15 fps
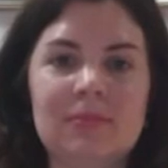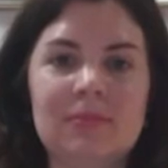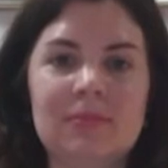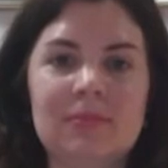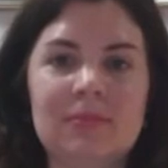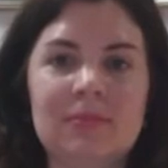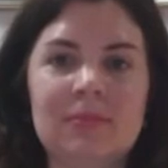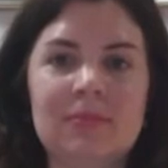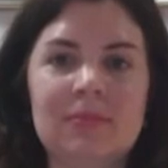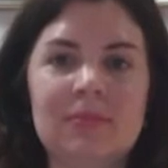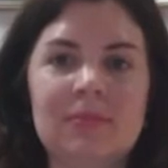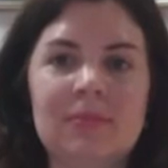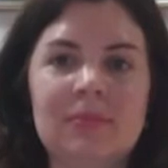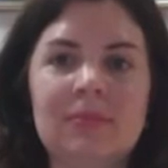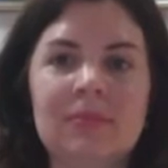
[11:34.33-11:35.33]

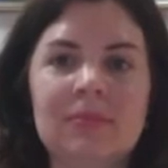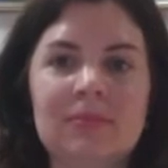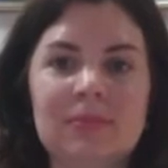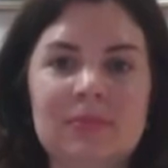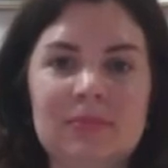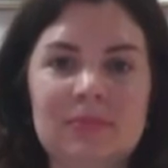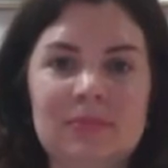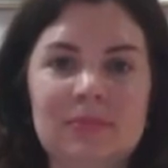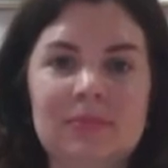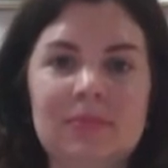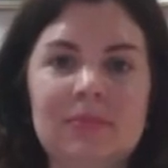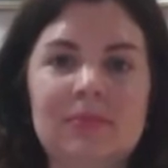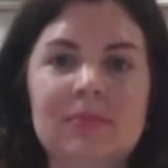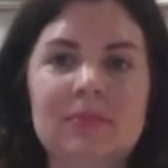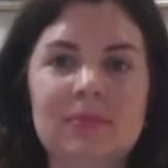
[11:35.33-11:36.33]

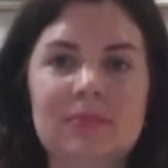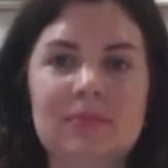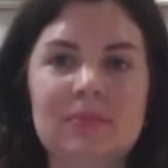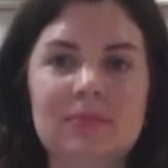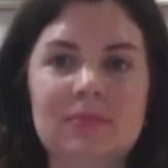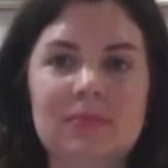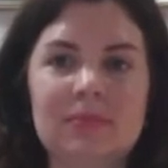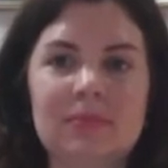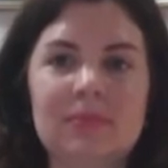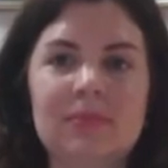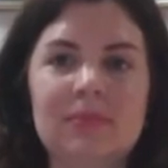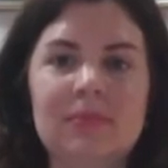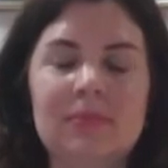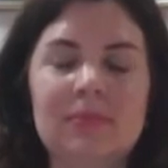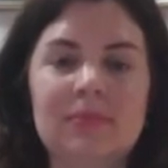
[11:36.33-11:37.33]

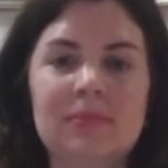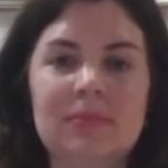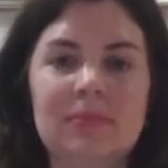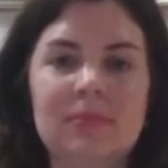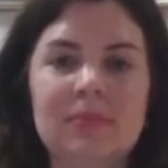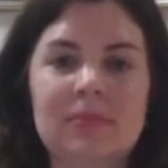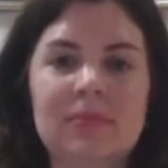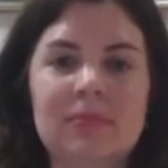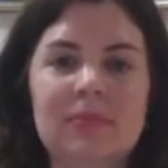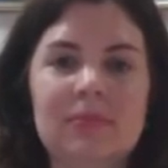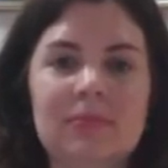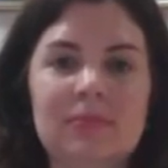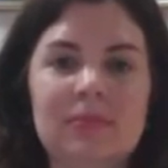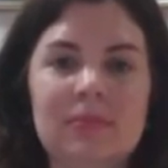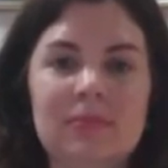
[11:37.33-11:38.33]

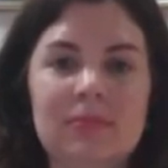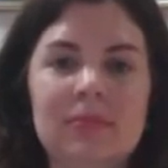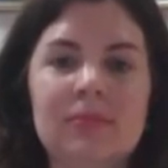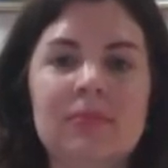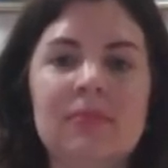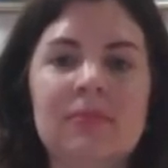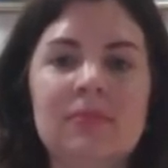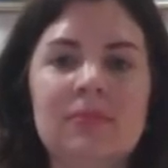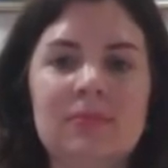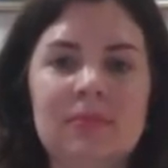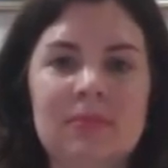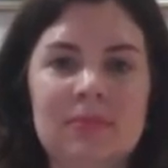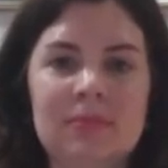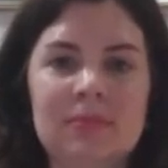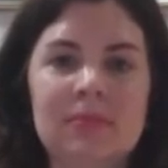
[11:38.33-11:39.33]

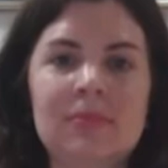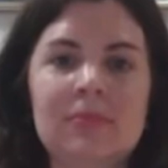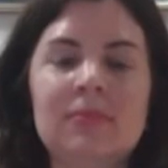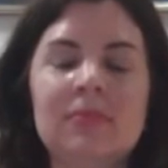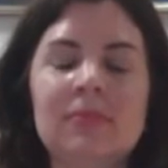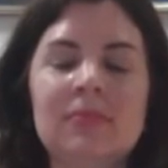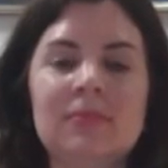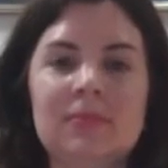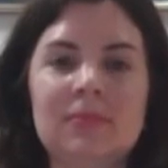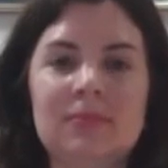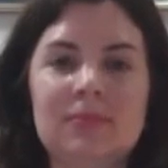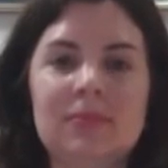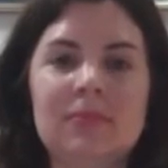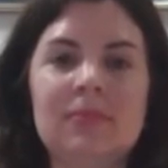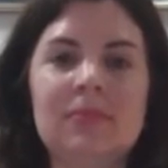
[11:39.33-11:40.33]

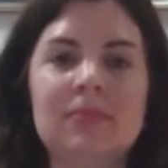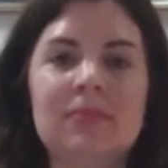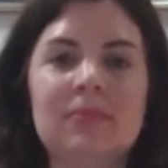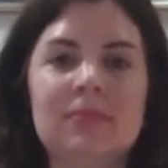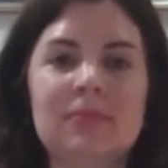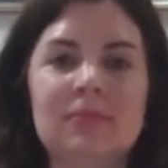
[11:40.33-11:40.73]
This person isn't speaking.